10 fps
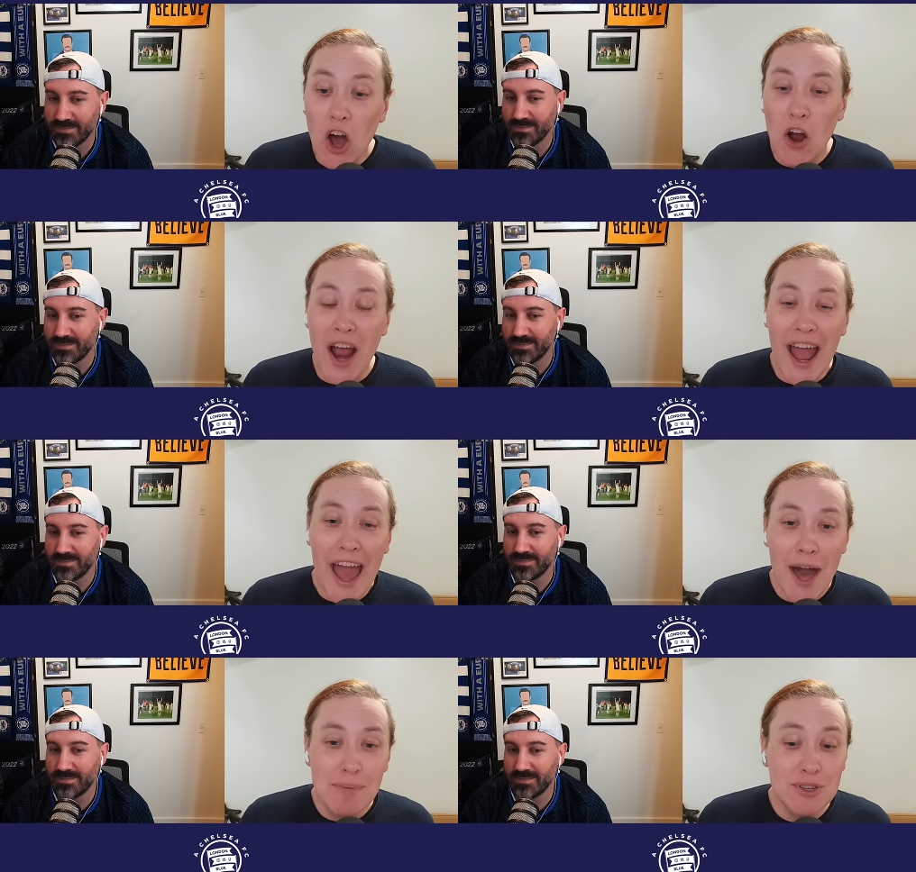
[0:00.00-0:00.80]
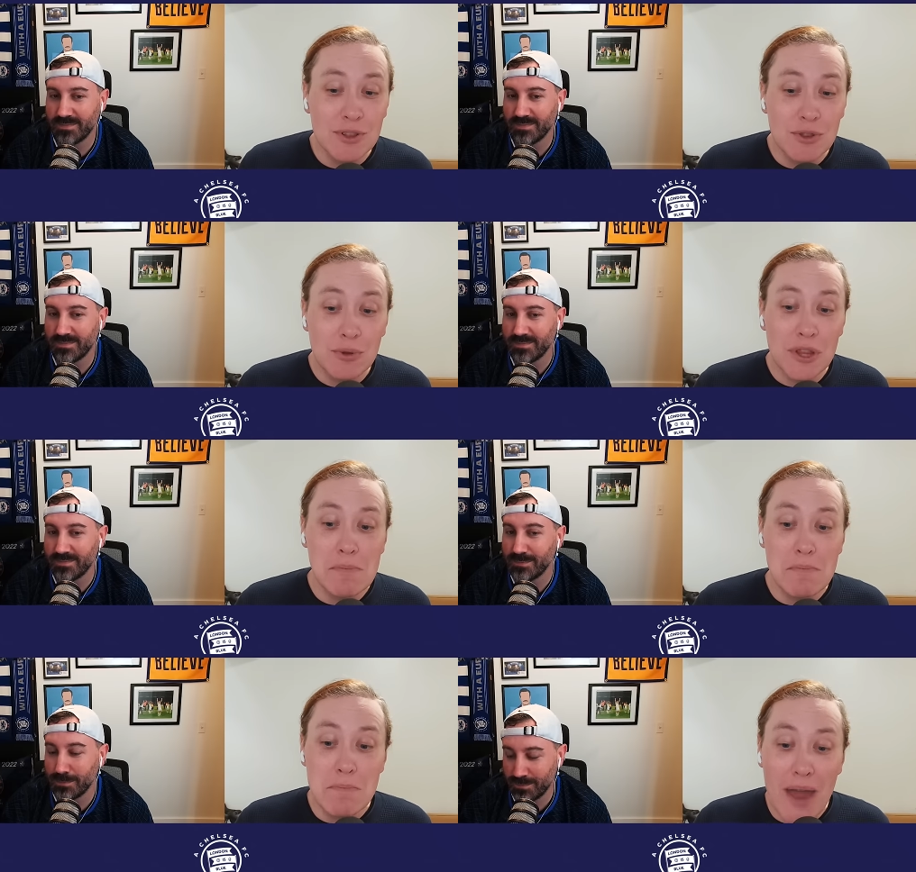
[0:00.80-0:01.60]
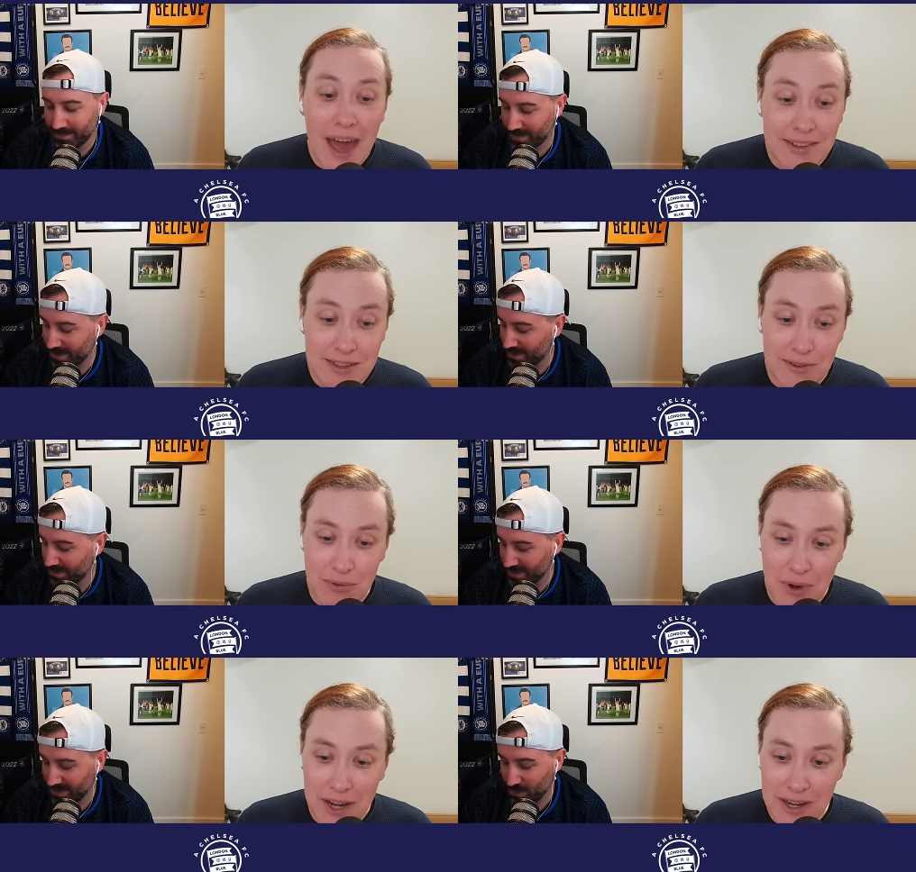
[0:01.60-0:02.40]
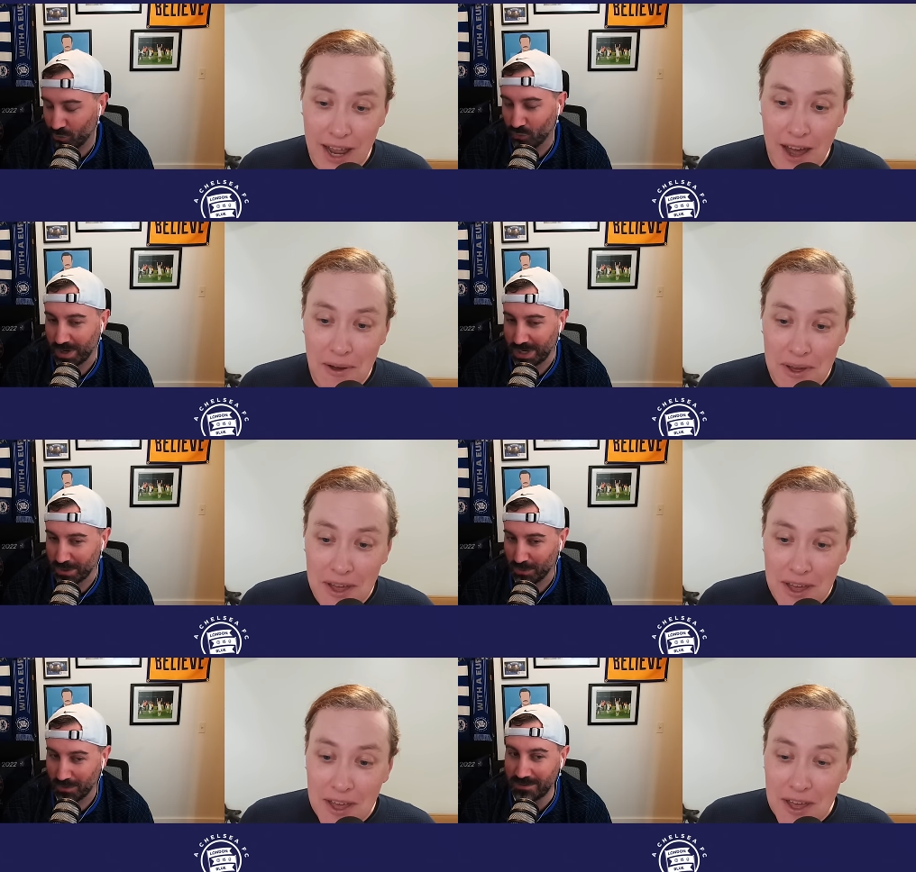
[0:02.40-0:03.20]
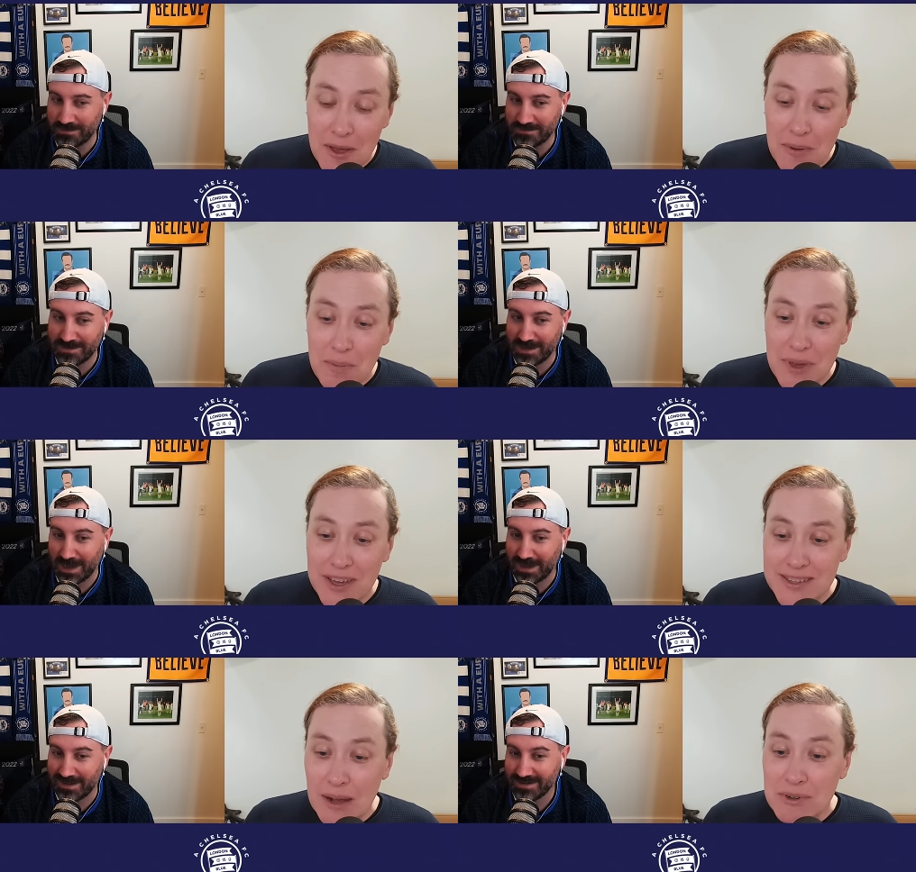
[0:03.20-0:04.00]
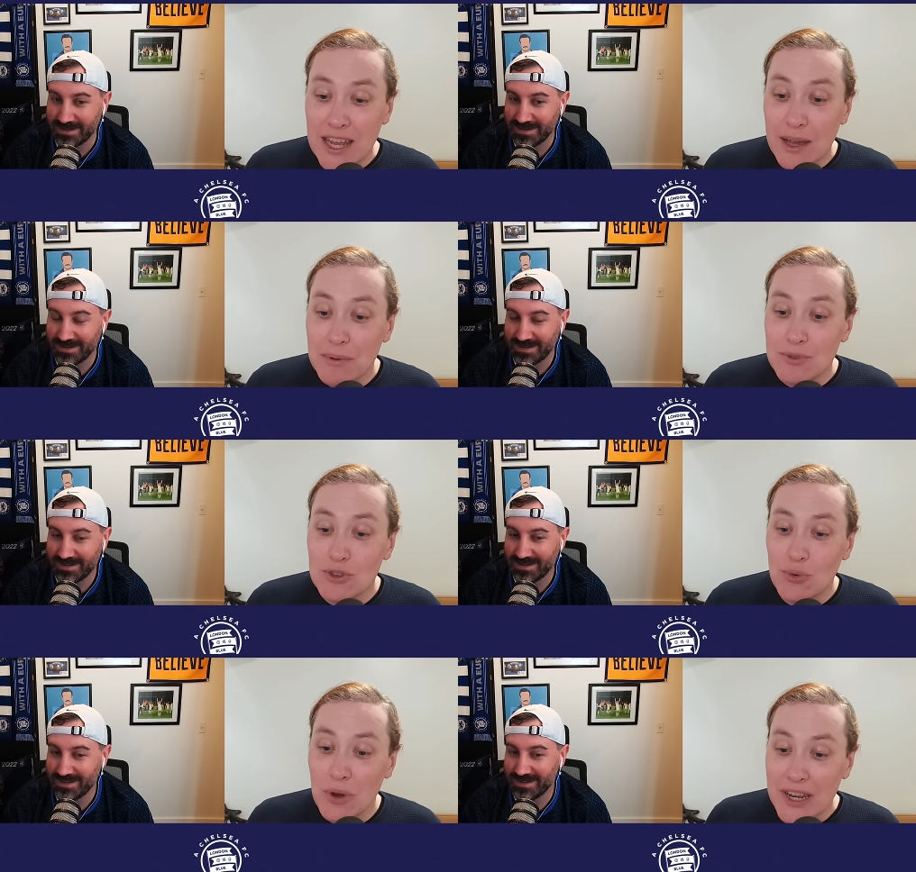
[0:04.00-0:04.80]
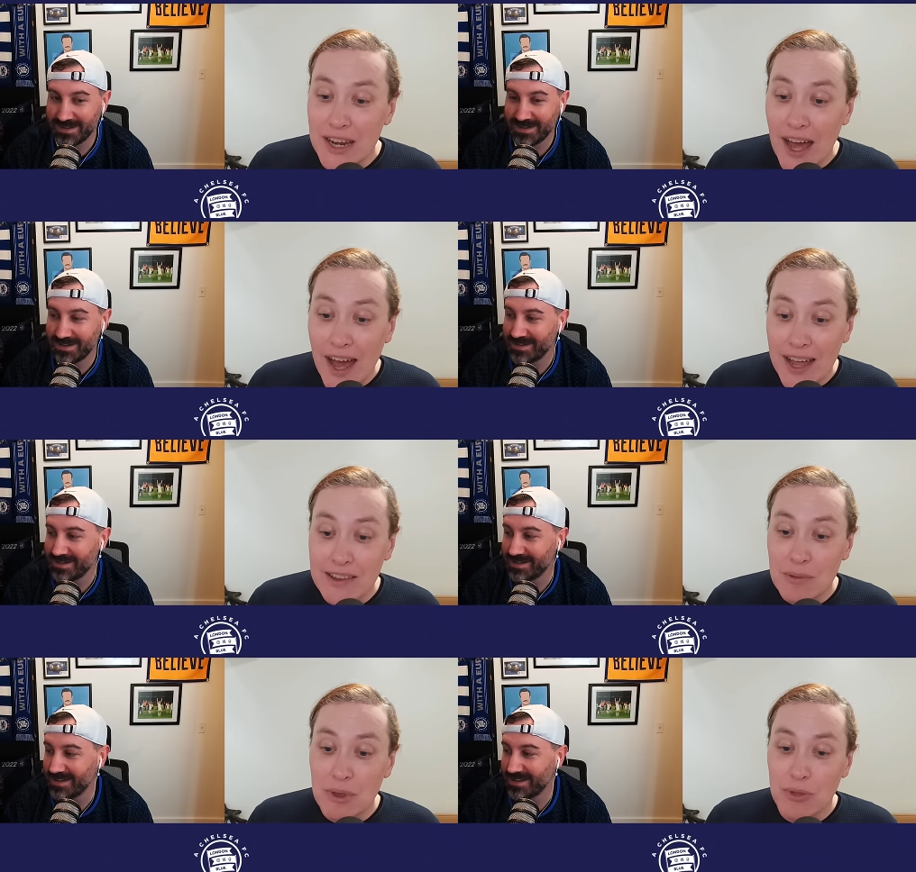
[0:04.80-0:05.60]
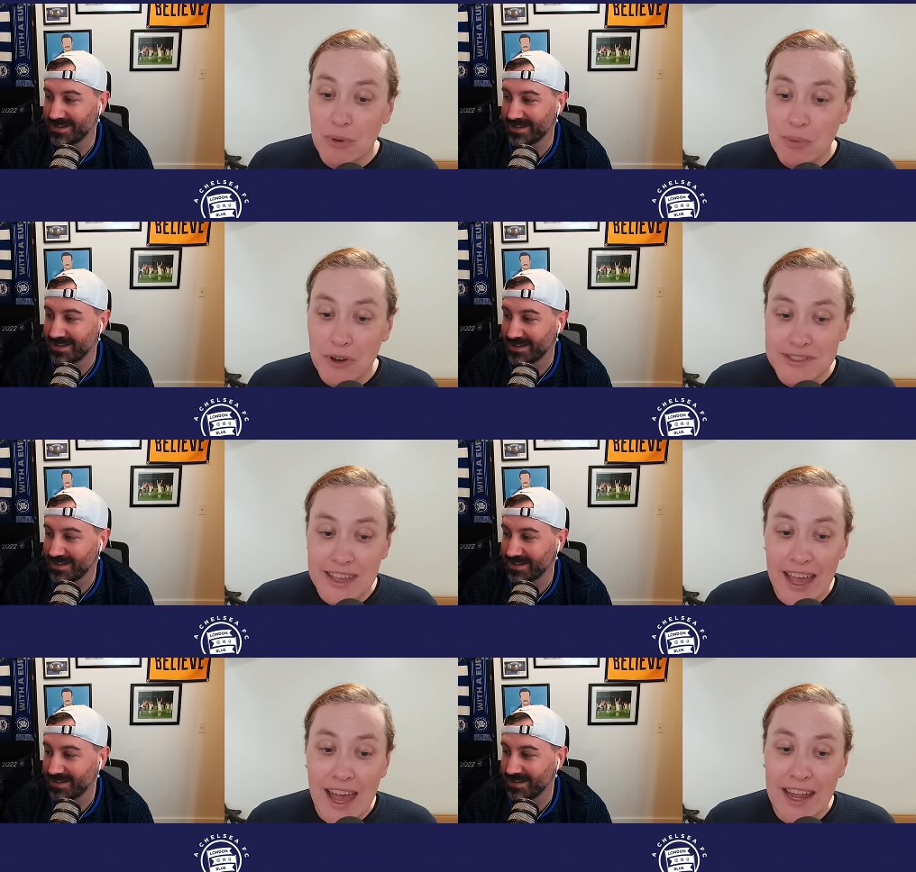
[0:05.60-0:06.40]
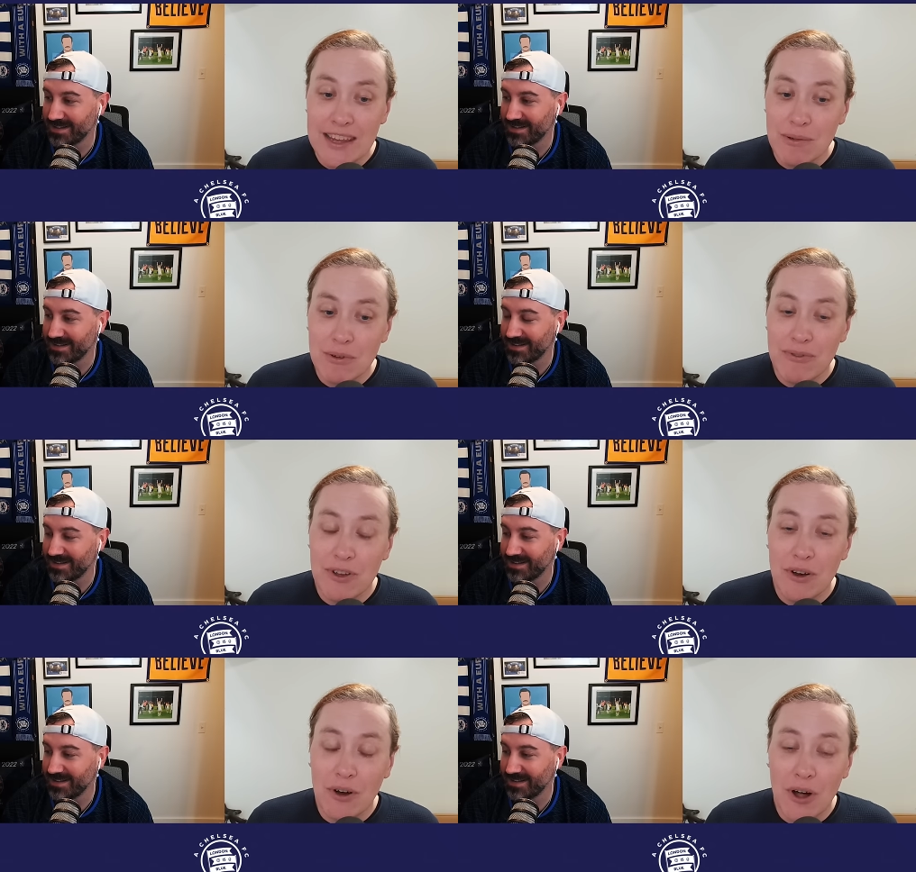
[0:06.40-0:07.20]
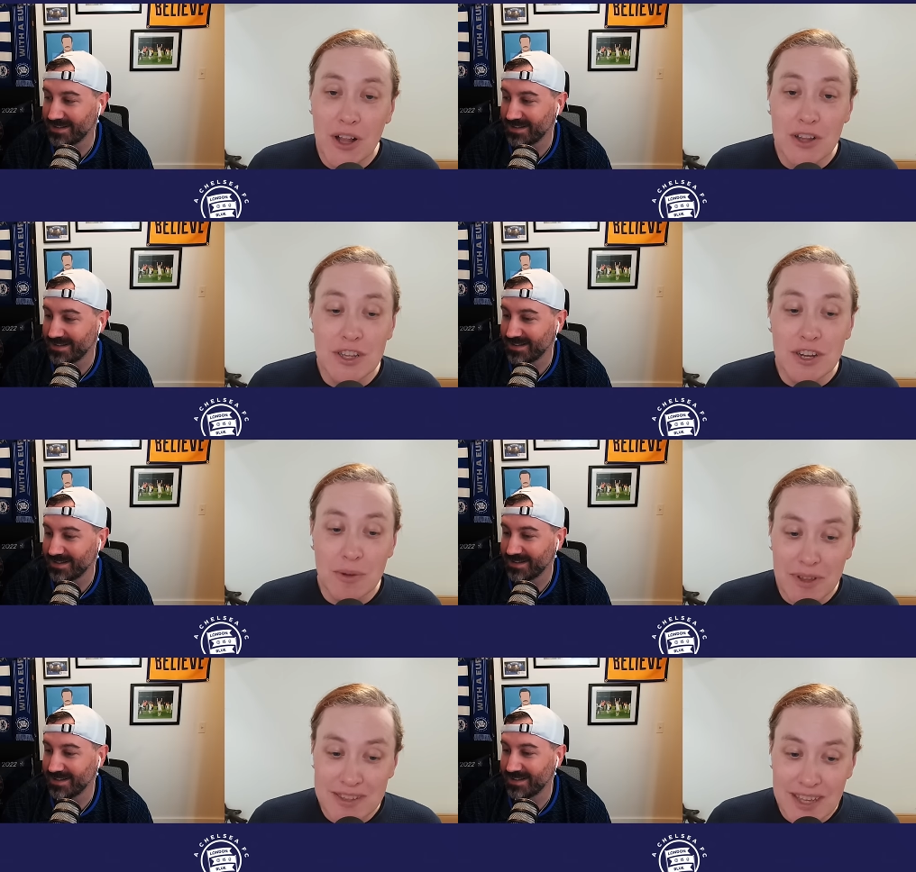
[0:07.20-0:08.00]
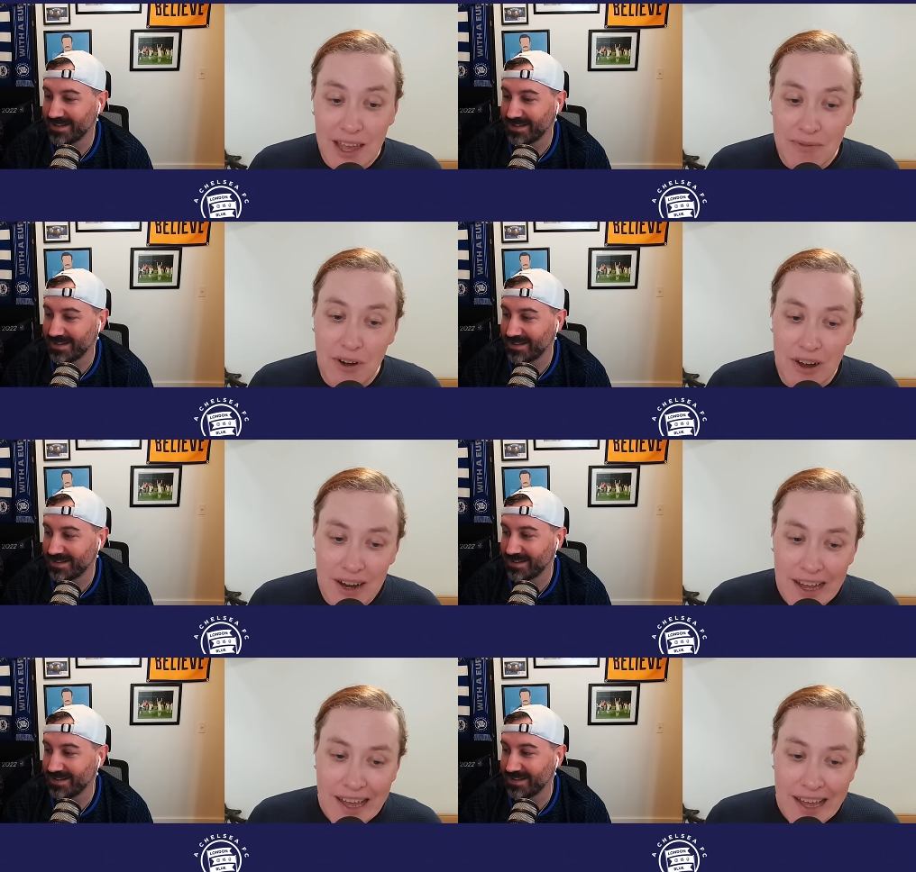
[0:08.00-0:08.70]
Speaker 1: are absolutely massive right now. Critical. Yeah. Because that would take them up to 29. They'd be three points ahead and they would feel a little bit safer